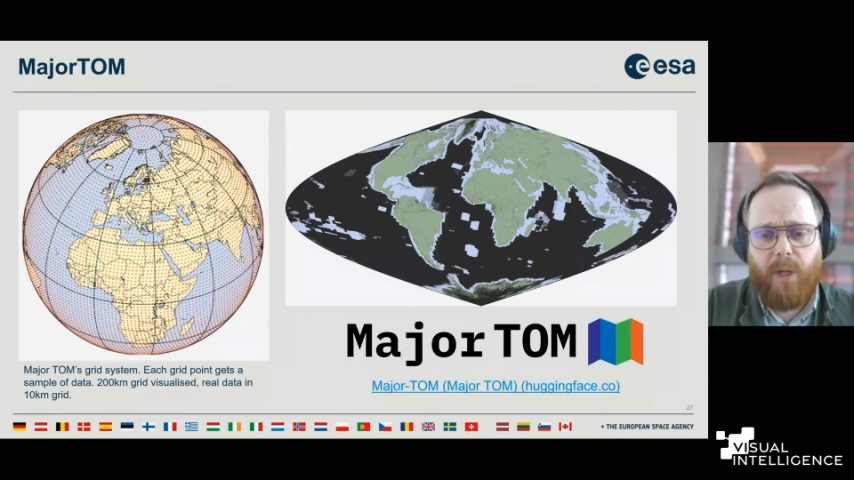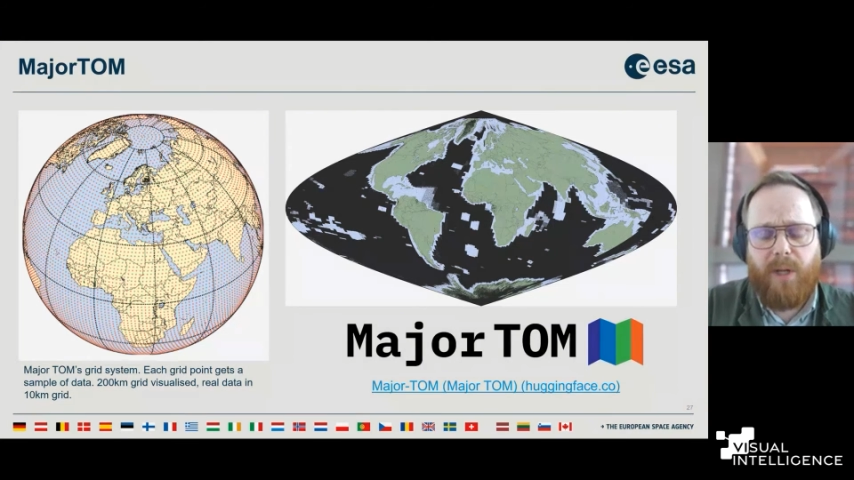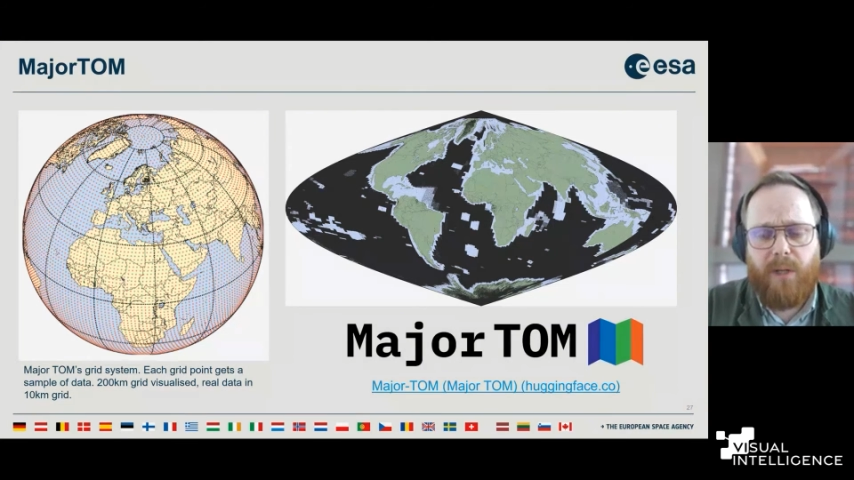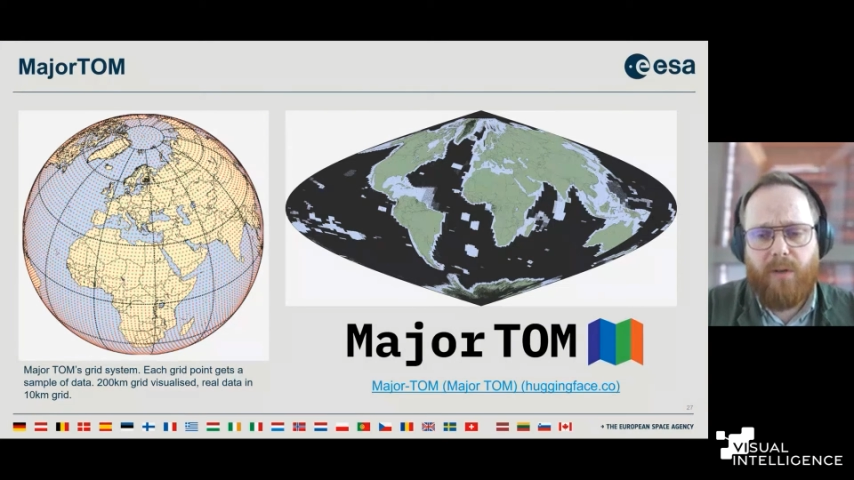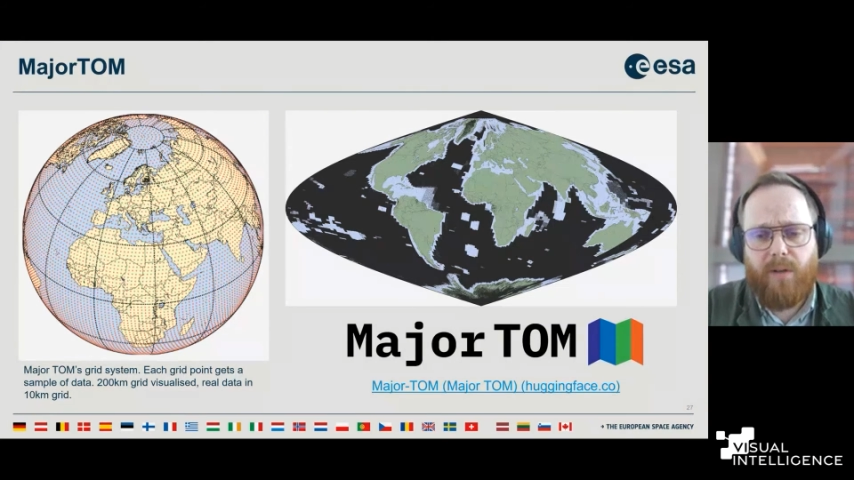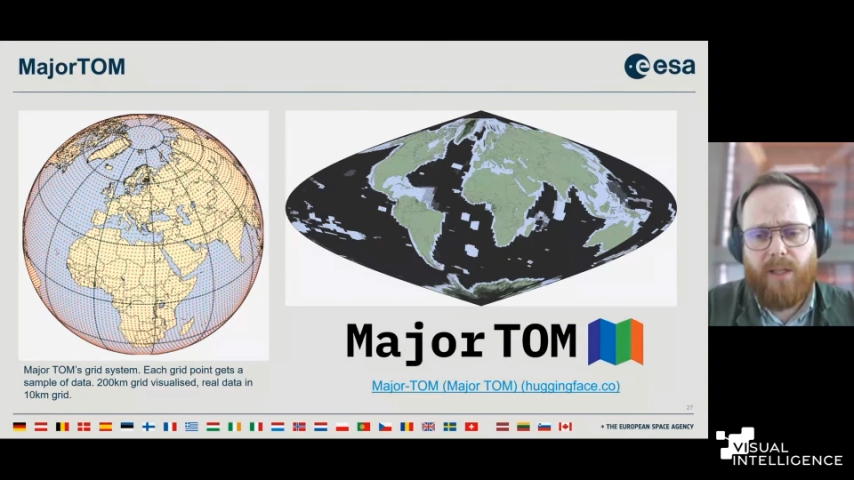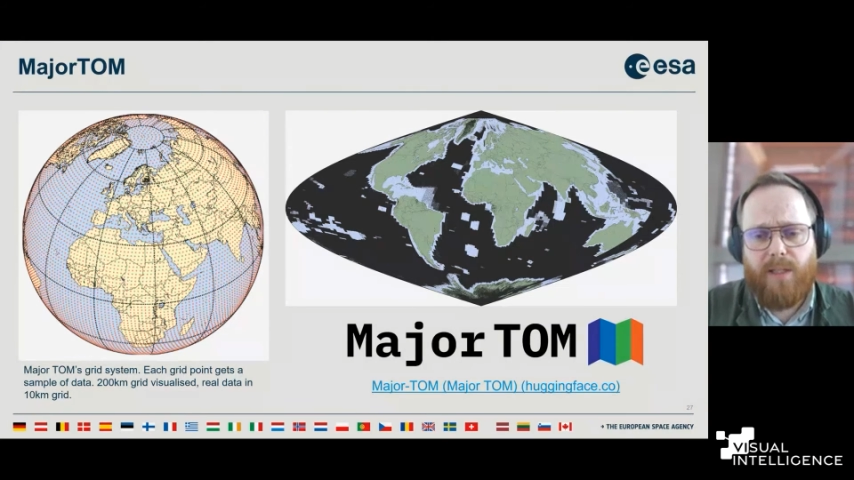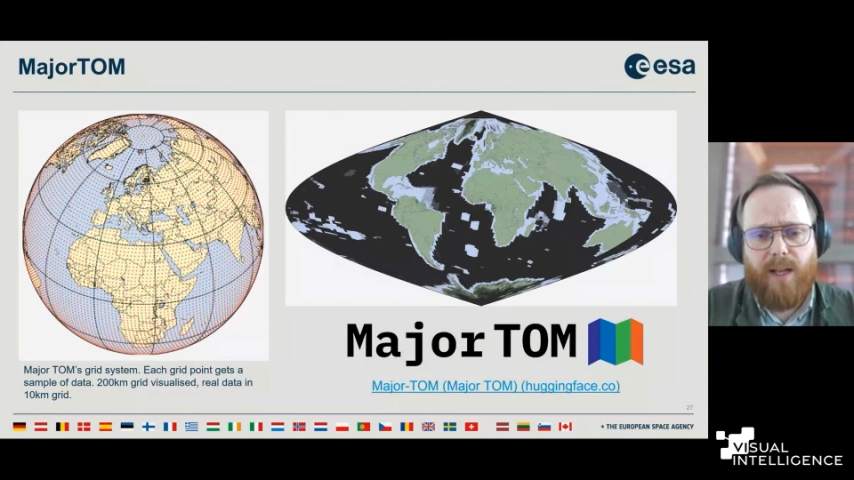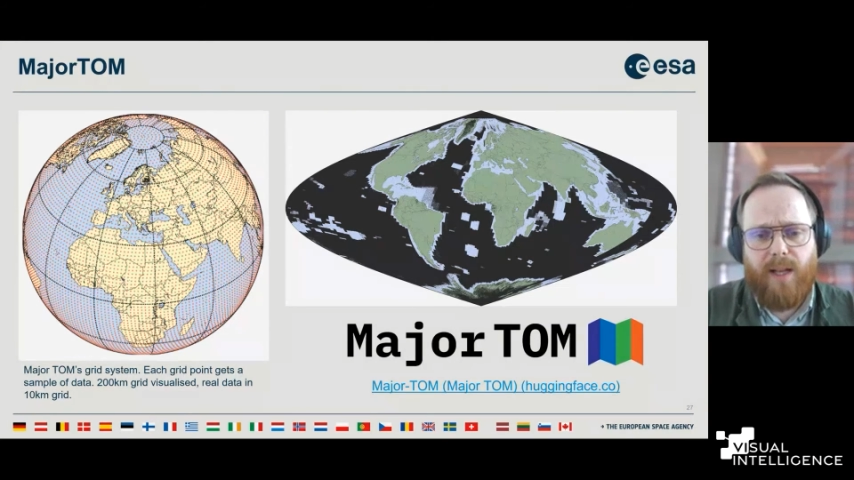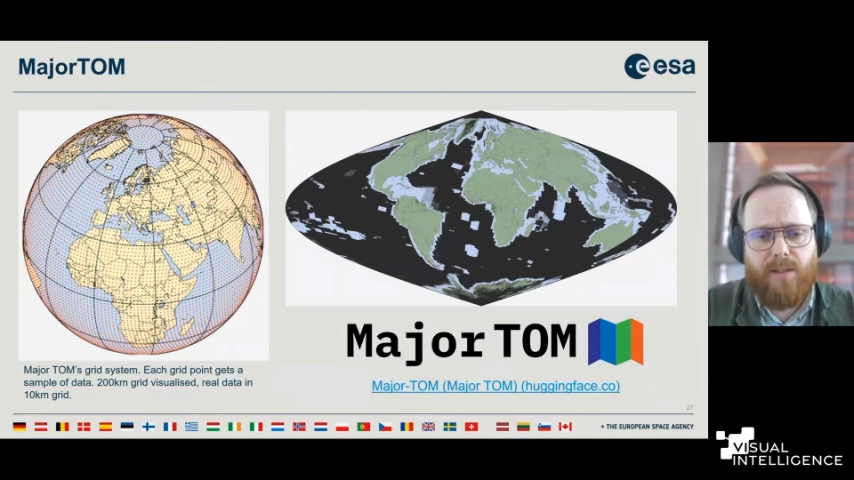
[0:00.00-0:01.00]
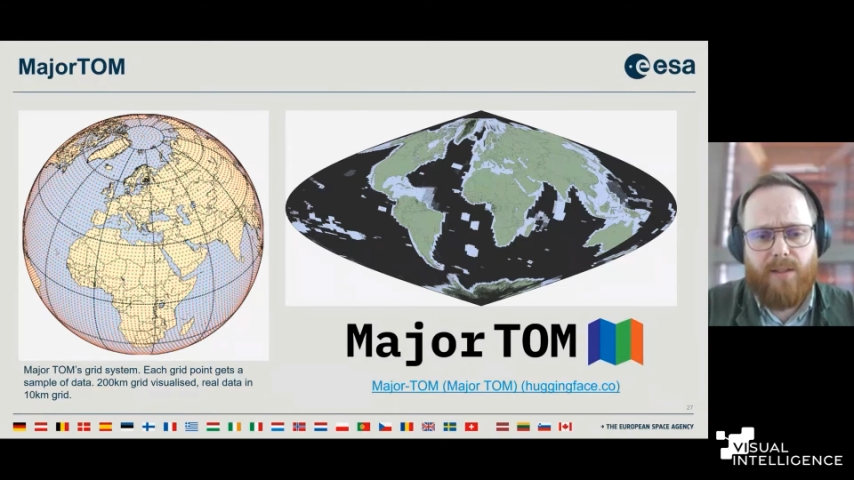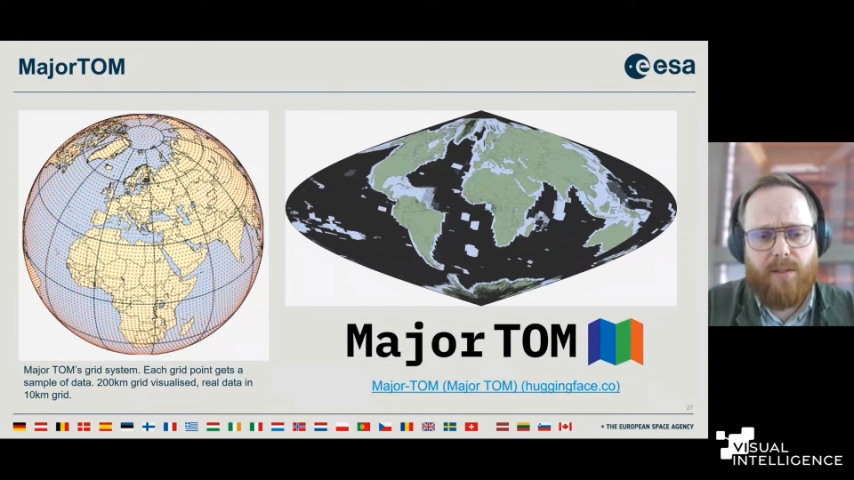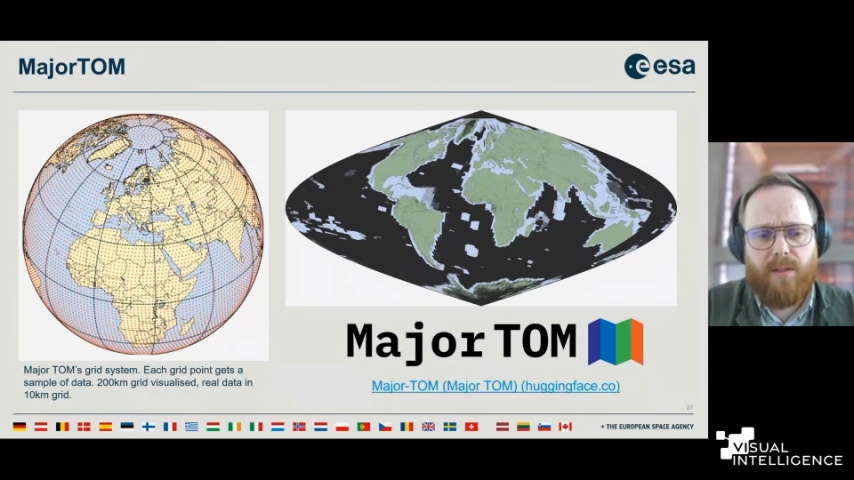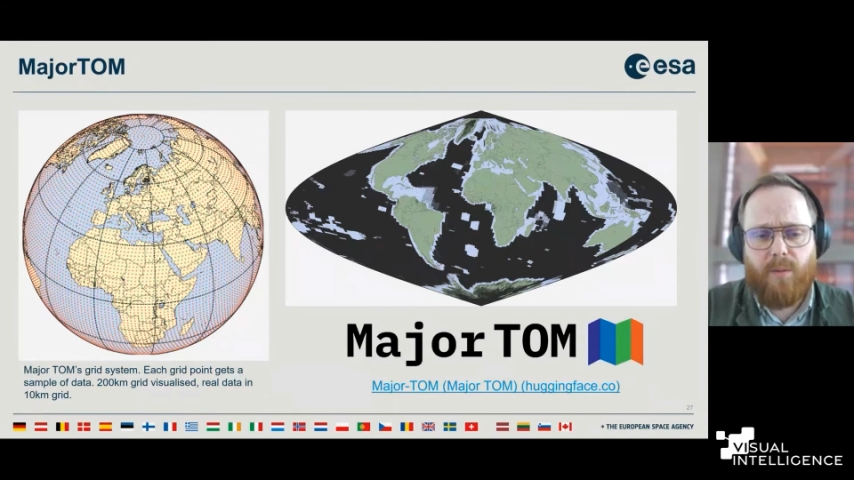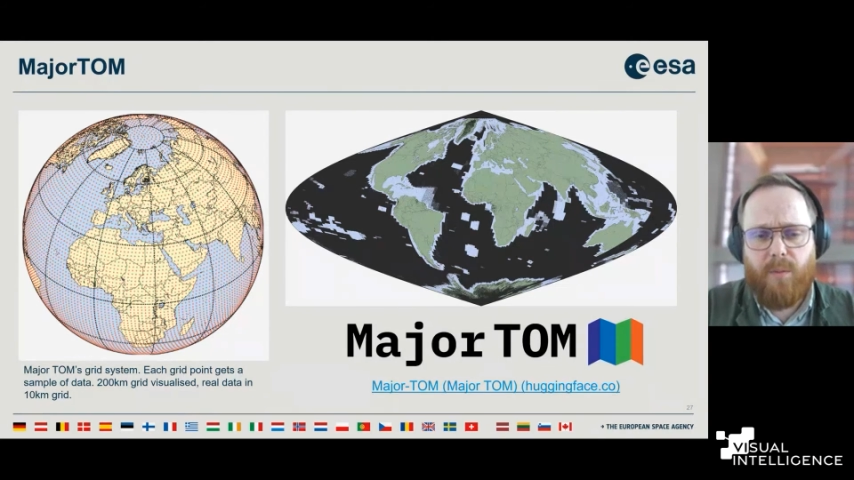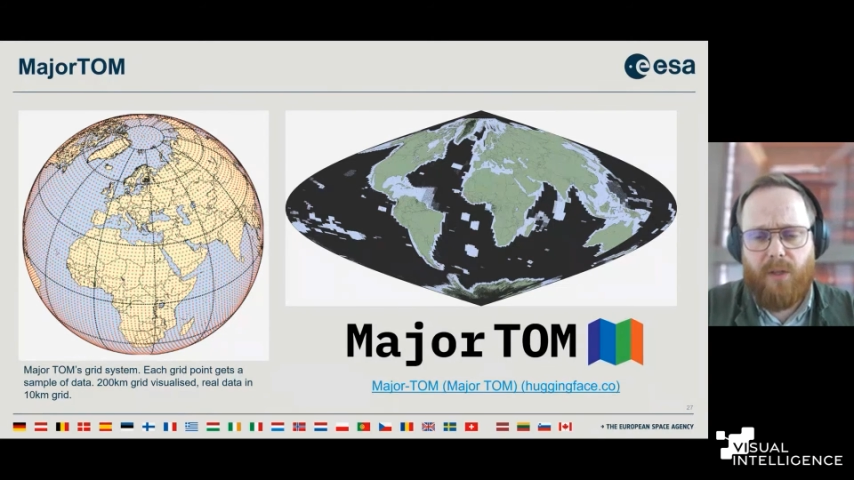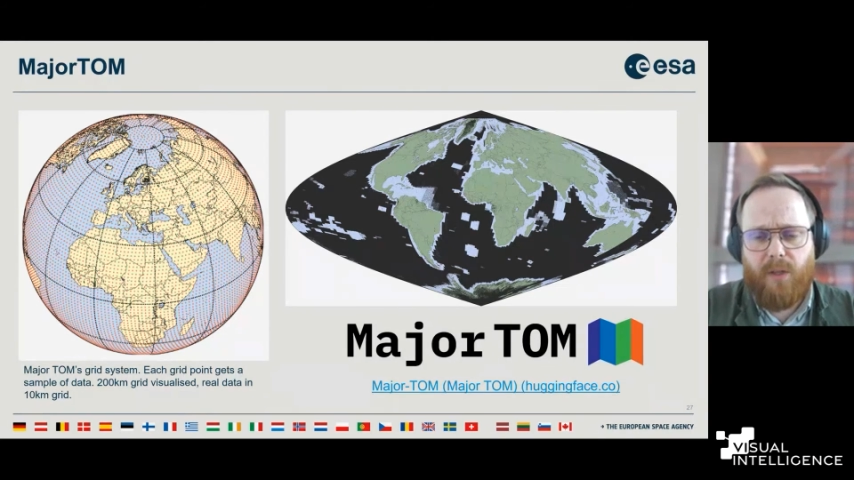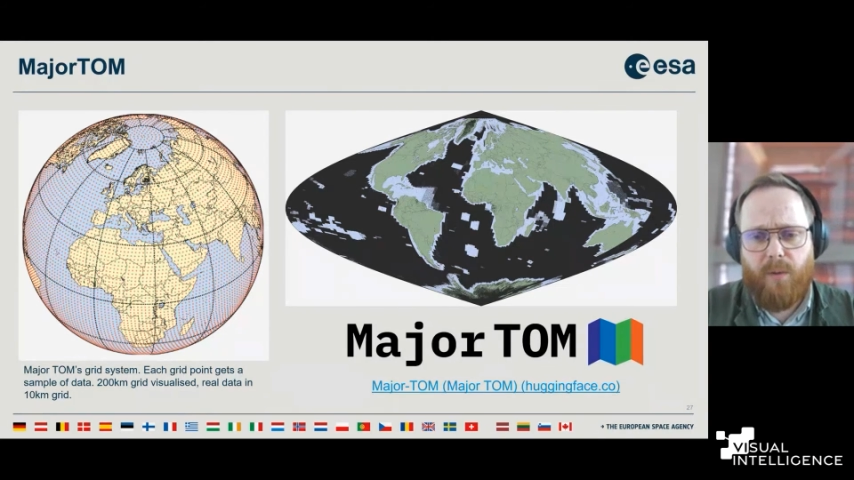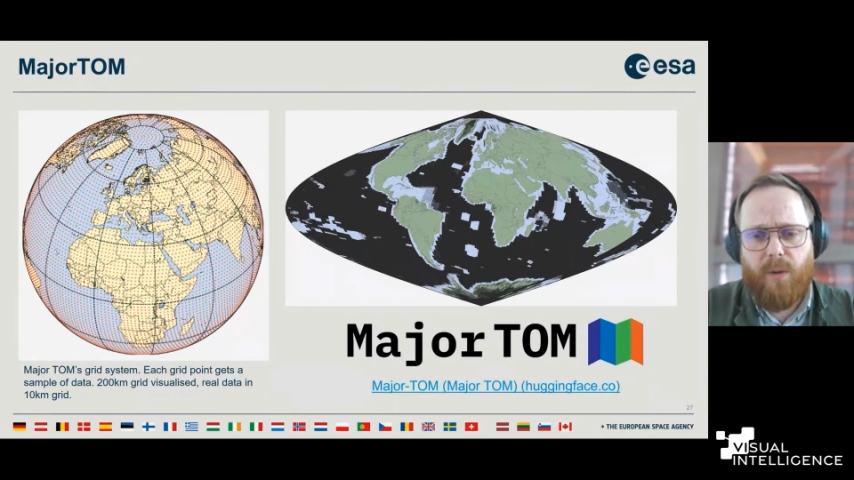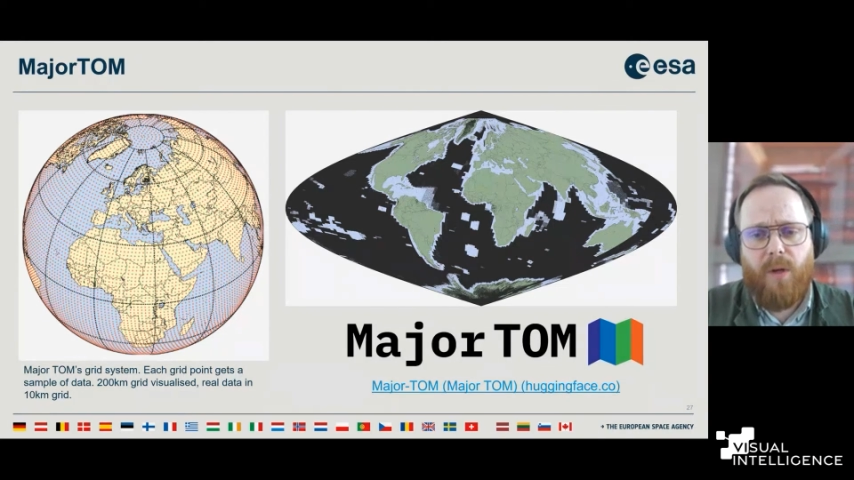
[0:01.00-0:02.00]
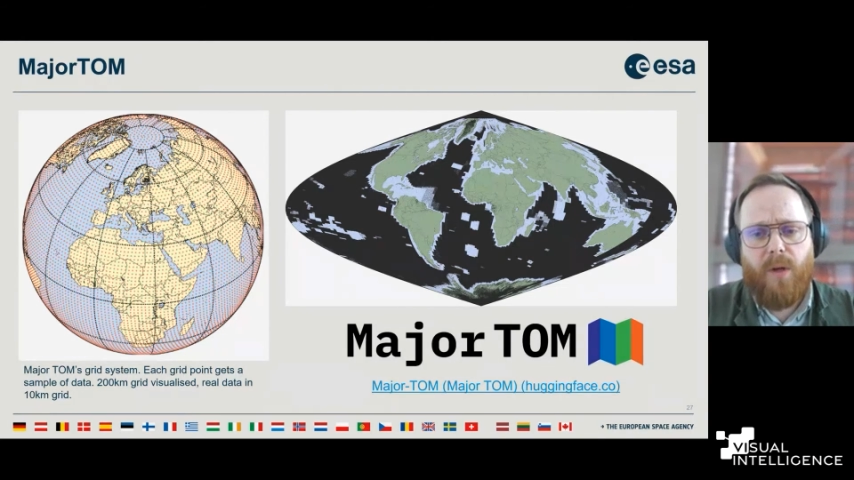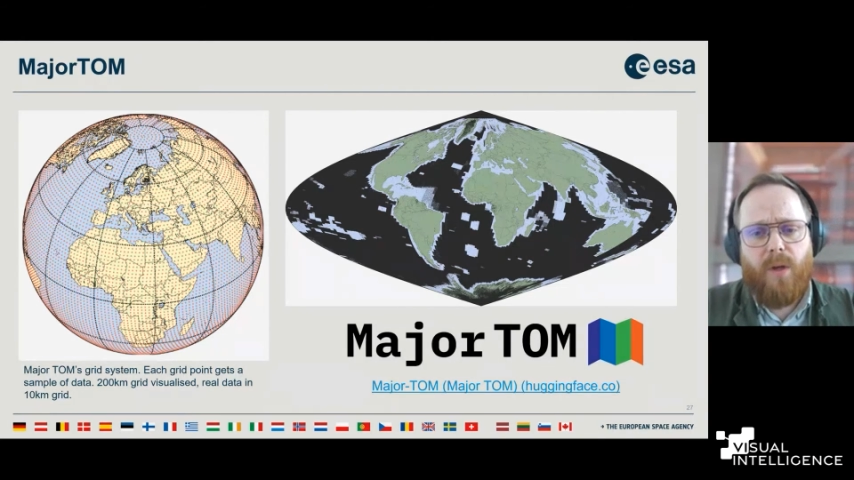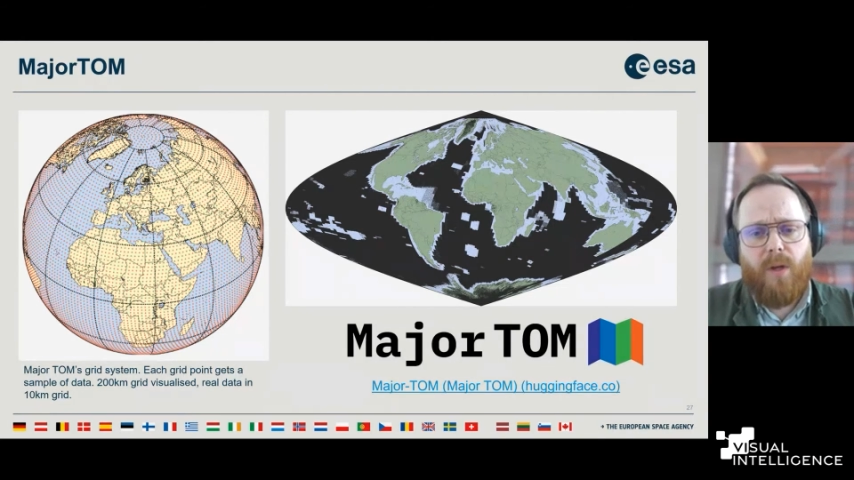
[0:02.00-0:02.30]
by my colleagues Alistair and Miko.